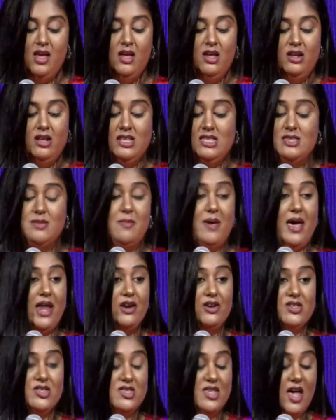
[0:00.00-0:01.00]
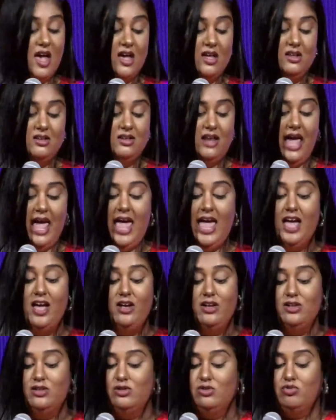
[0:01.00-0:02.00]
Doesn't matter sun,
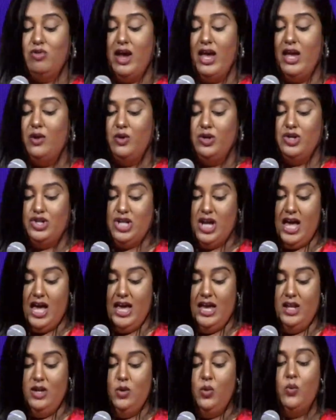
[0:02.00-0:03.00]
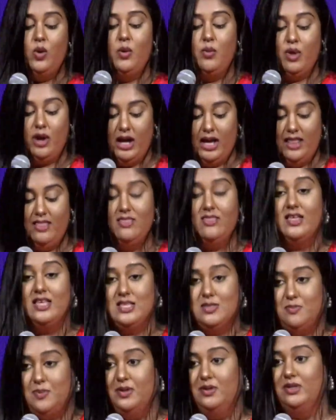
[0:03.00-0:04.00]
hail, rain, or shine, we were in
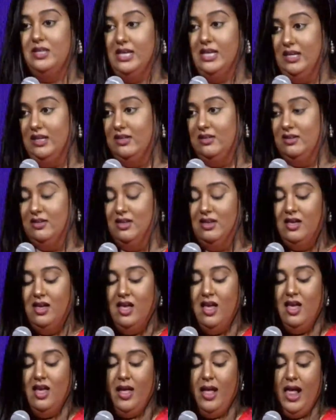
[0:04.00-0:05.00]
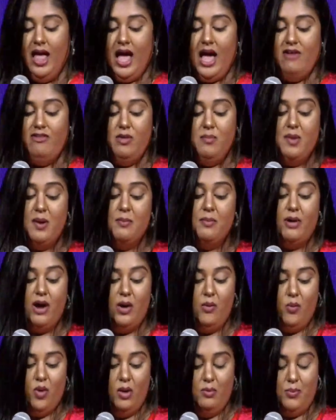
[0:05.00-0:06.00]
this building. I remember
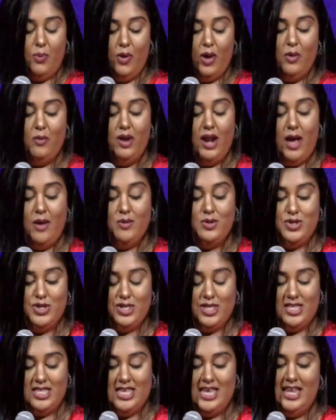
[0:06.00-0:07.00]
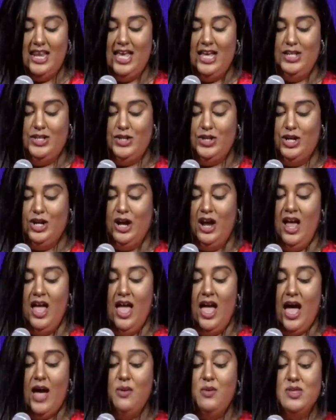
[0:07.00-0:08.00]
at one point when I was just a teenager,
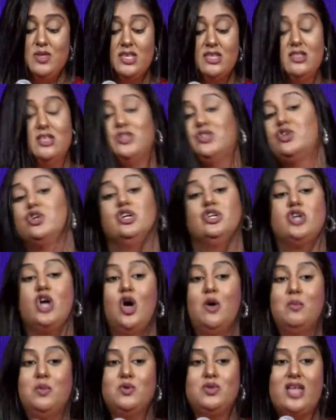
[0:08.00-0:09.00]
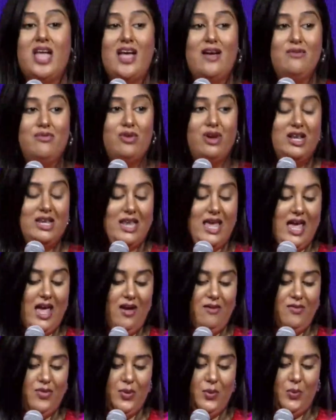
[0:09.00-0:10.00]
I was in this church almost every day
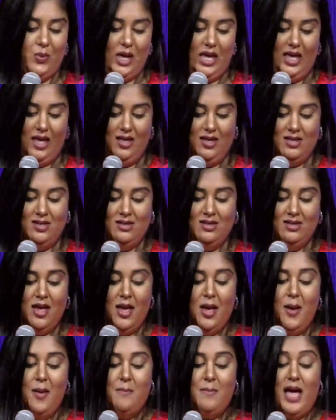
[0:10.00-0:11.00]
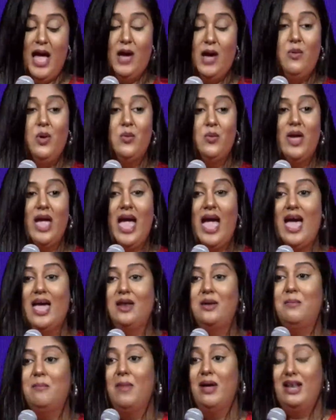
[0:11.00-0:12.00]
of the week. Back when we
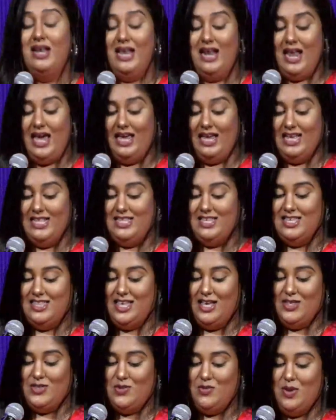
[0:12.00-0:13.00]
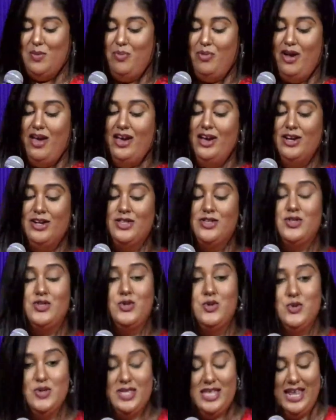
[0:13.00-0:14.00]
had Monday night intercessory prayers,
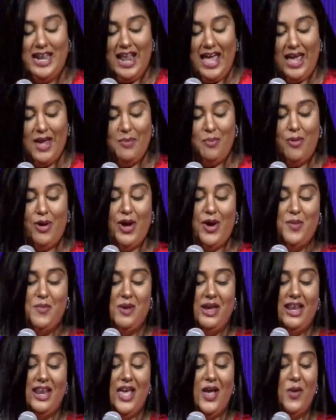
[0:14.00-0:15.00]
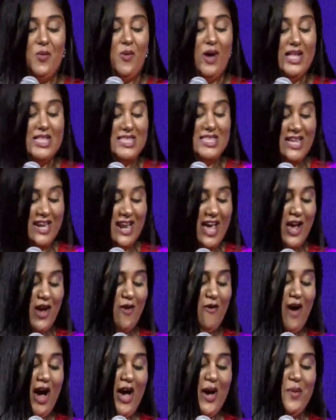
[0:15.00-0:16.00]
Tuesday night prayer meeting, Wednesday night
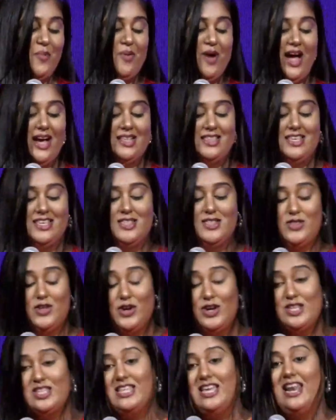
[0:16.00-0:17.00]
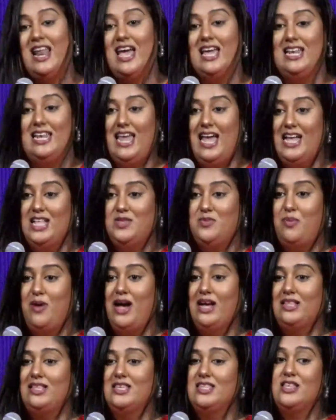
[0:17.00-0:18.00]
choir practice, Thursday night dance
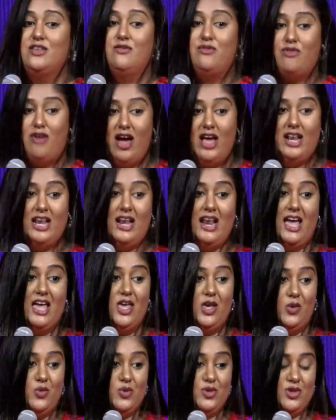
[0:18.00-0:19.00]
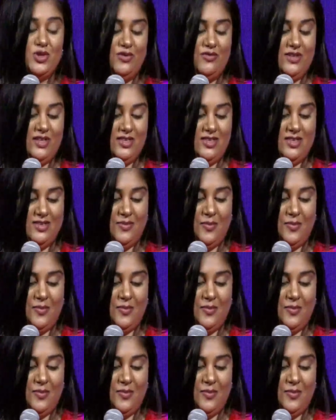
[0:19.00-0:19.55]
practice, and Friday night youth service.